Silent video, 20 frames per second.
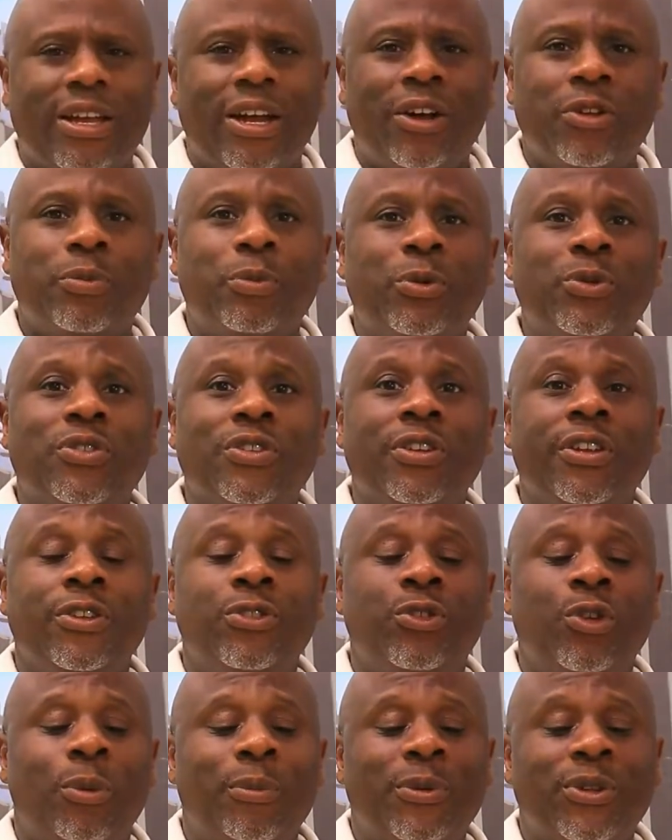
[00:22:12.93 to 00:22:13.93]
I was put in a
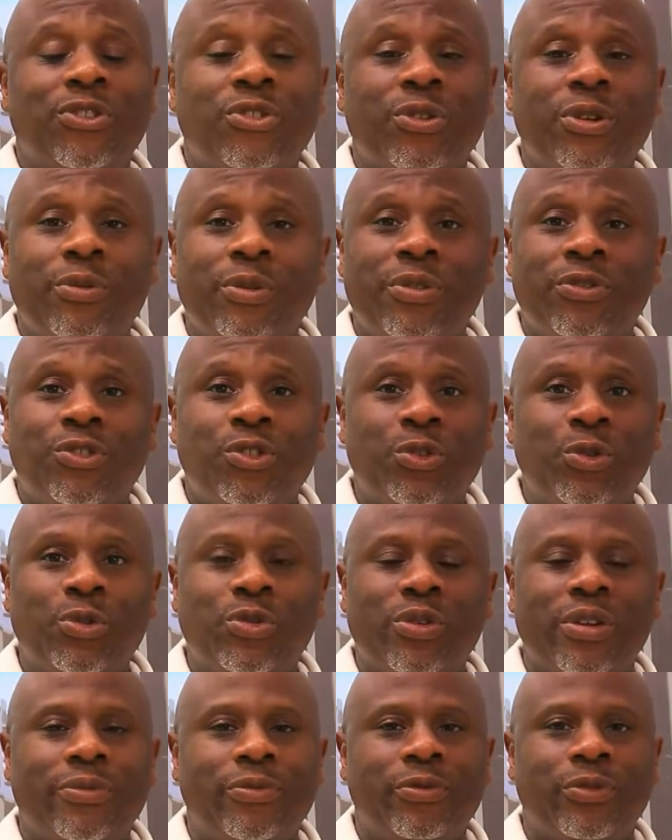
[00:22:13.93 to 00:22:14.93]
dormitory with
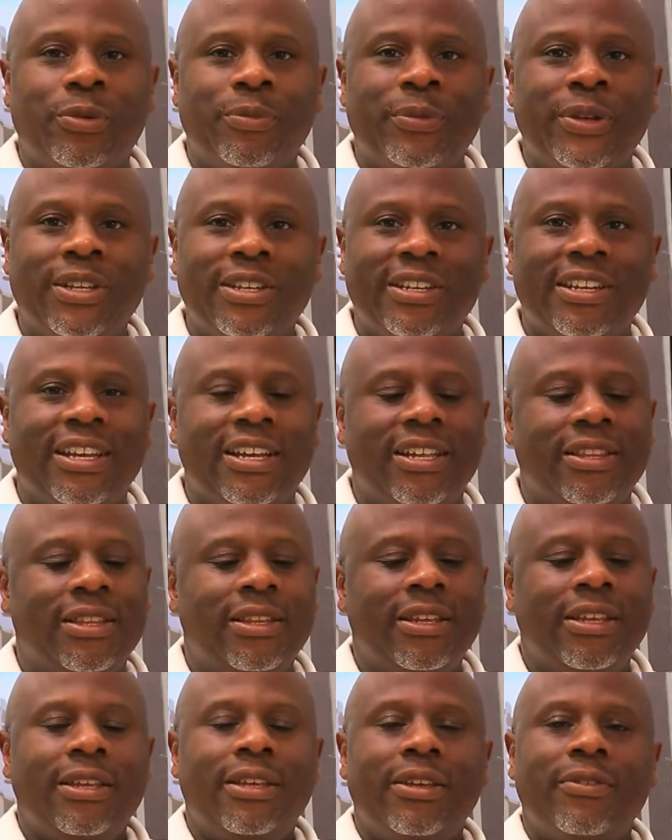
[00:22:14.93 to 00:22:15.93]
children from
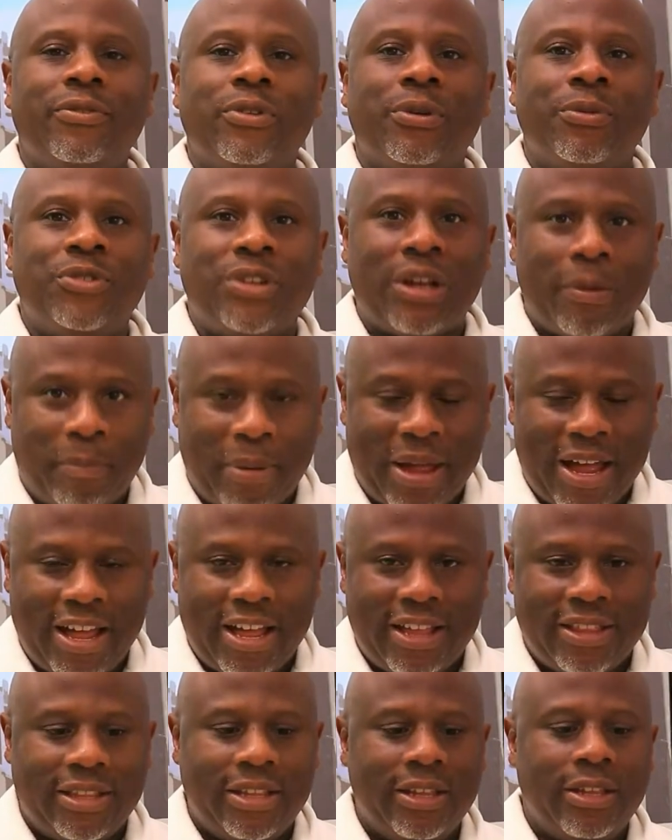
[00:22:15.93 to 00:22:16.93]
England, from
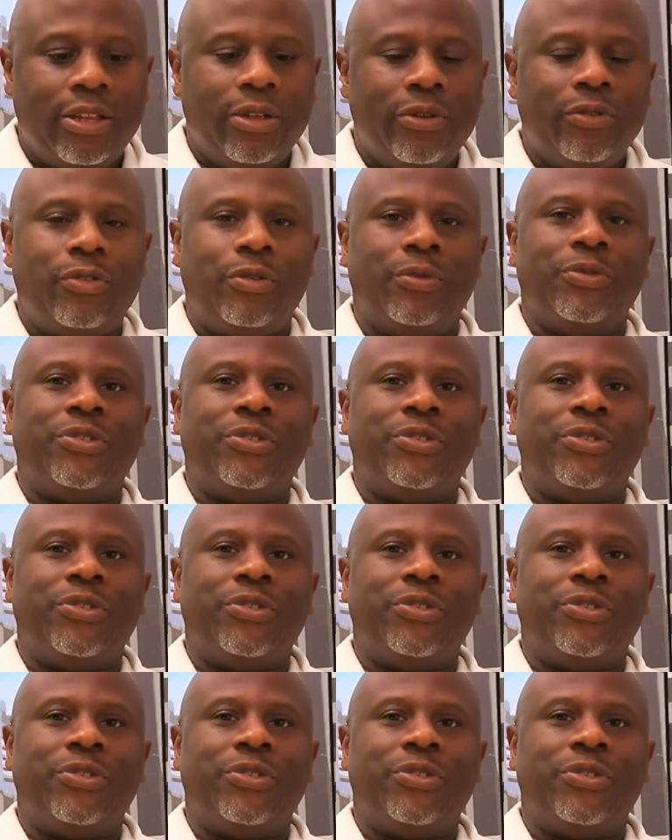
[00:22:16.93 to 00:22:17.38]
Japan, from